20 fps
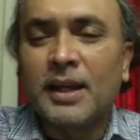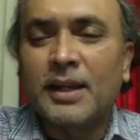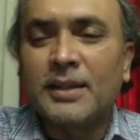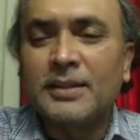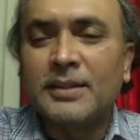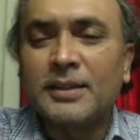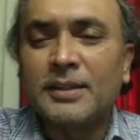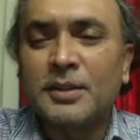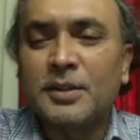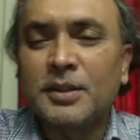
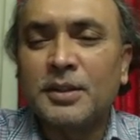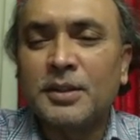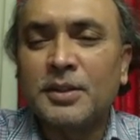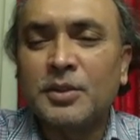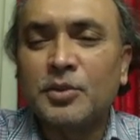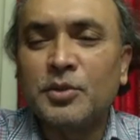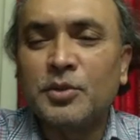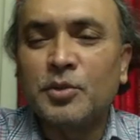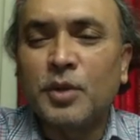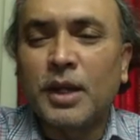
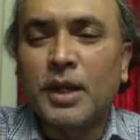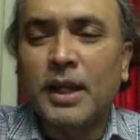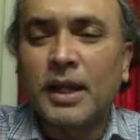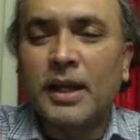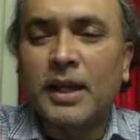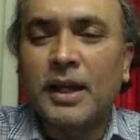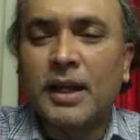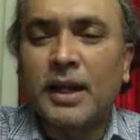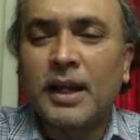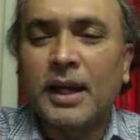you
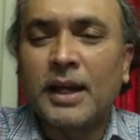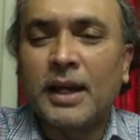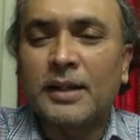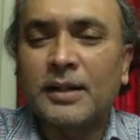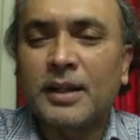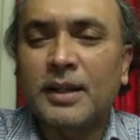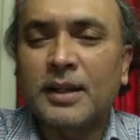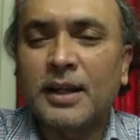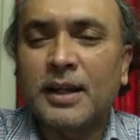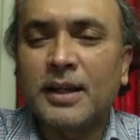are
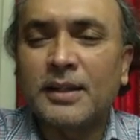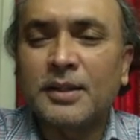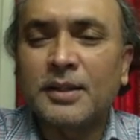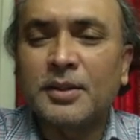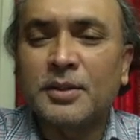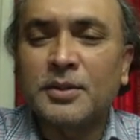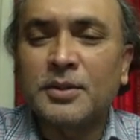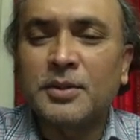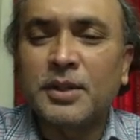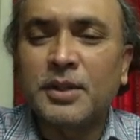
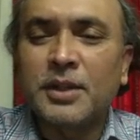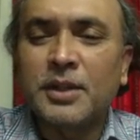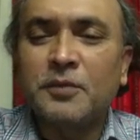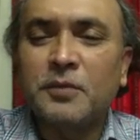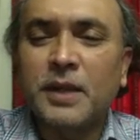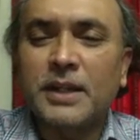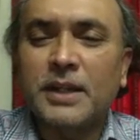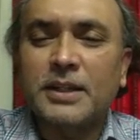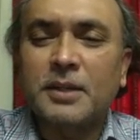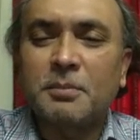
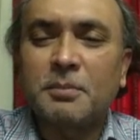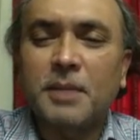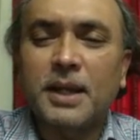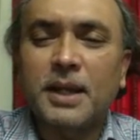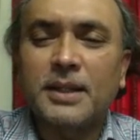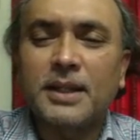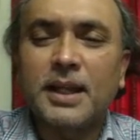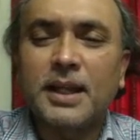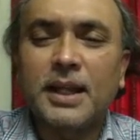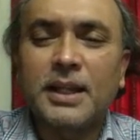infected
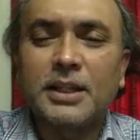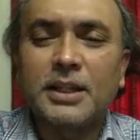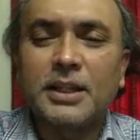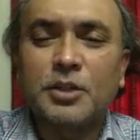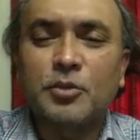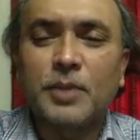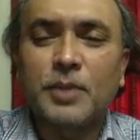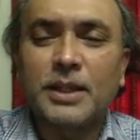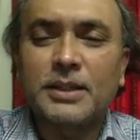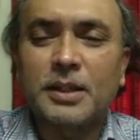by the
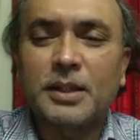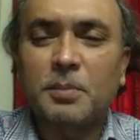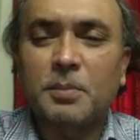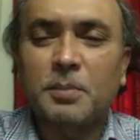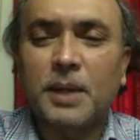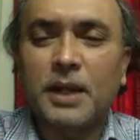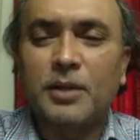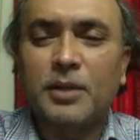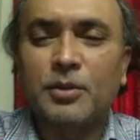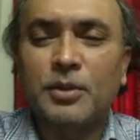Helicobacter
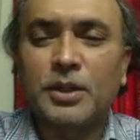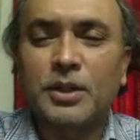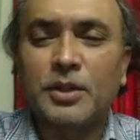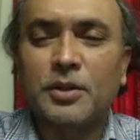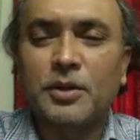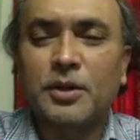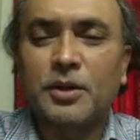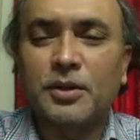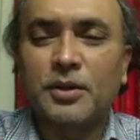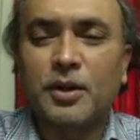pylori
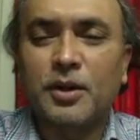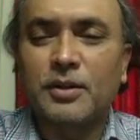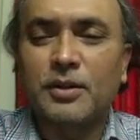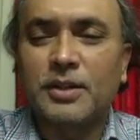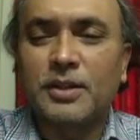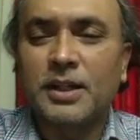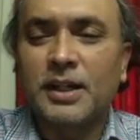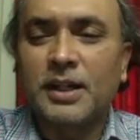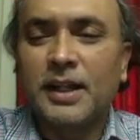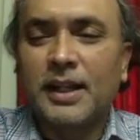or
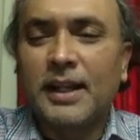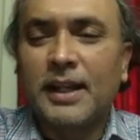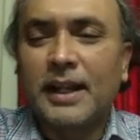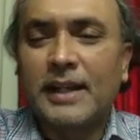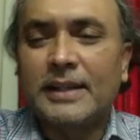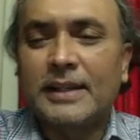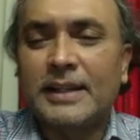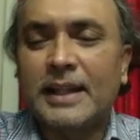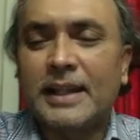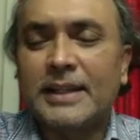not.
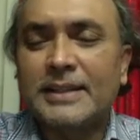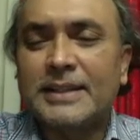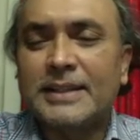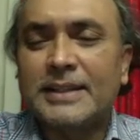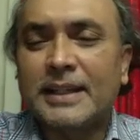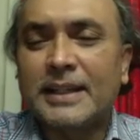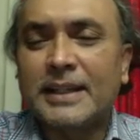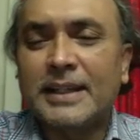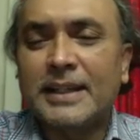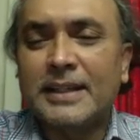And there is a
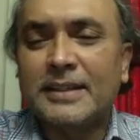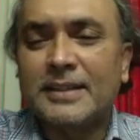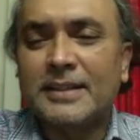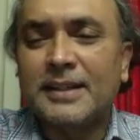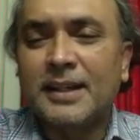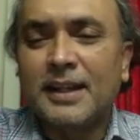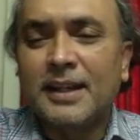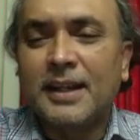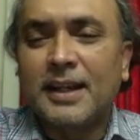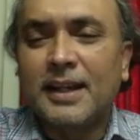kit,
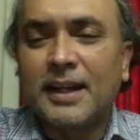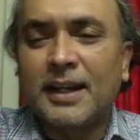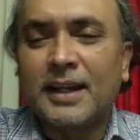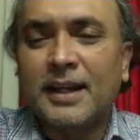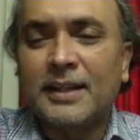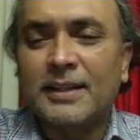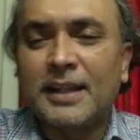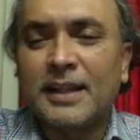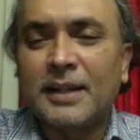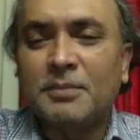
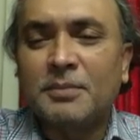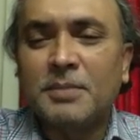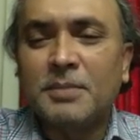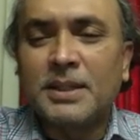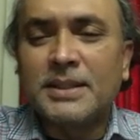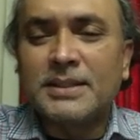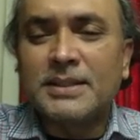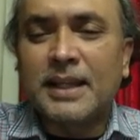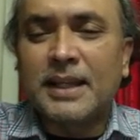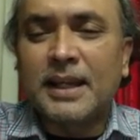that
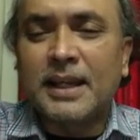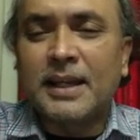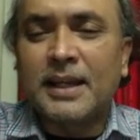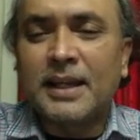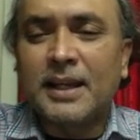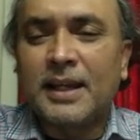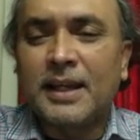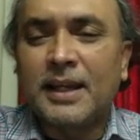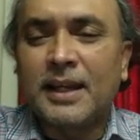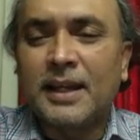means
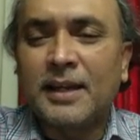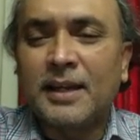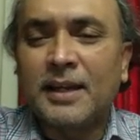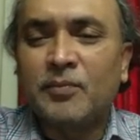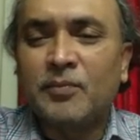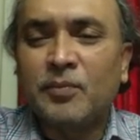a